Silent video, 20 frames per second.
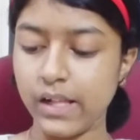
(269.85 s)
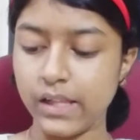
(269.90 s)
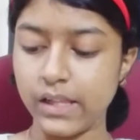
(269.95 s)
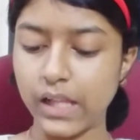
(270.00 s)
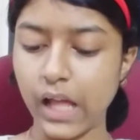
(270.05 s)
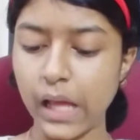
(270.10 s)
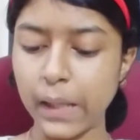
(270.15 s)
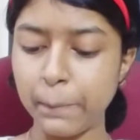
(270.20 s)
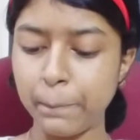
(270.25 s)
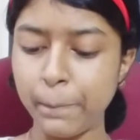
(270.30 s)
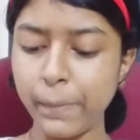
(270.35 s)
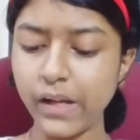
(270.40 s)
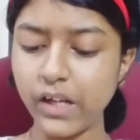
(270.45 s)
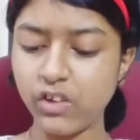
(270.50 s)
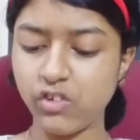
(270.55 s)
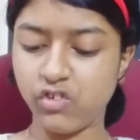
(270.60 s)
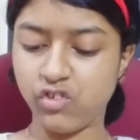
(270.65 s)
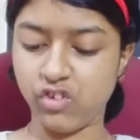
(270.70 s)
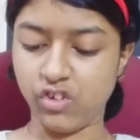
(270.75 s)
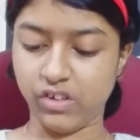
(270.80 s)
Like
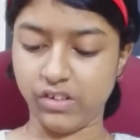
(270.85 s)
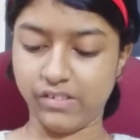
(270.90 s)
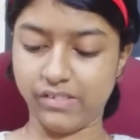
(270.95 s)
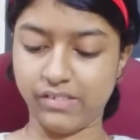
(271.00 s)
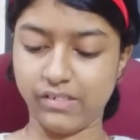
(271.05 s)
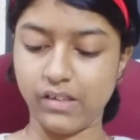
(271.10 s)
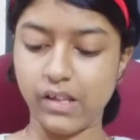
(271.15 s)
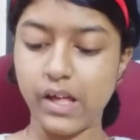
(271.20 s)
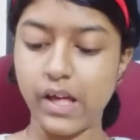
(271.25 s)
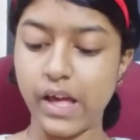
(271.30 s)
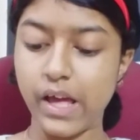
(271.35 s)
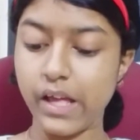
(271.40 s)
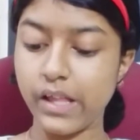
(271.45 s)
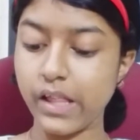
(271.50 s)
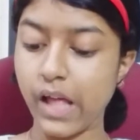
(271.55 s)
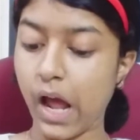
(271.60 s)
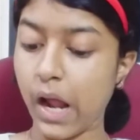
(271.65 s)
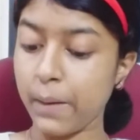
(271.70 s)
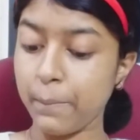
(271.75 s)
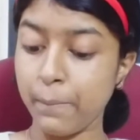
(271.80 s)
pictures in
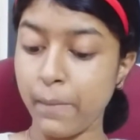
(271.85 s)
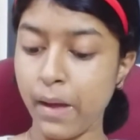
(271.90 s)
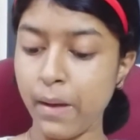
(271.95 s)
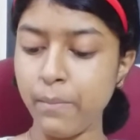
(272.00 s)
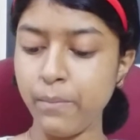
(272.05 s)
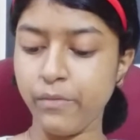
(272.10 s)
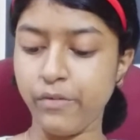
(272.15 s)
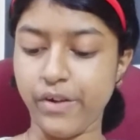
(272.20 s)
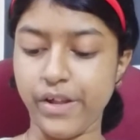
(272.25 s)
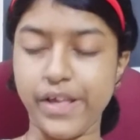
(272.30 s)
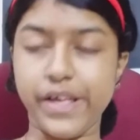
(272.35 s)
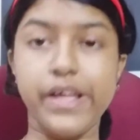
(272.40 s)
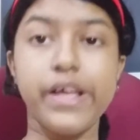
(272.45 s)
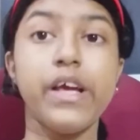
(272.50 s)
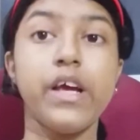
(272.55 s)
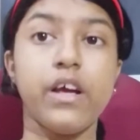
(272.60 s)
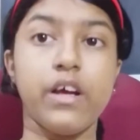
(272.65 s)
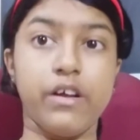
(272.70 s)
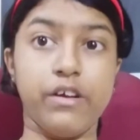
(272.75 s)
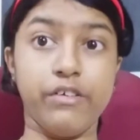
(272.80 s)
her memory,
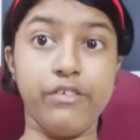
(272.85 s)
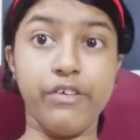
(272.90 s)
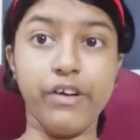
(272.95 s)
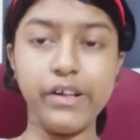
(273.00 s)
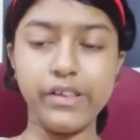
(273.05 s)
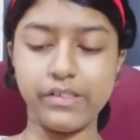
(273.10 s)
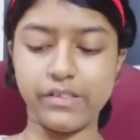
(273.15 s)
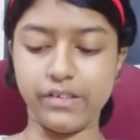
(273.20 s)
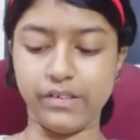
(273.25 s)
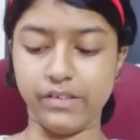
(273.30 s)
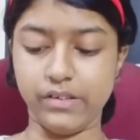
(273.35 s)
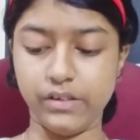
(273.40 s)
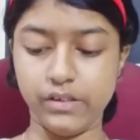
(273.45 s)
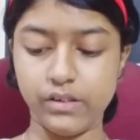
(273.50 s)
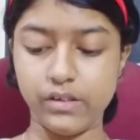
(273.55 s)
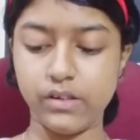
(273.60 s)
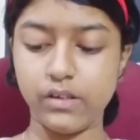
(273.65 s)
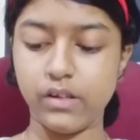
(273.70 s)
Ratan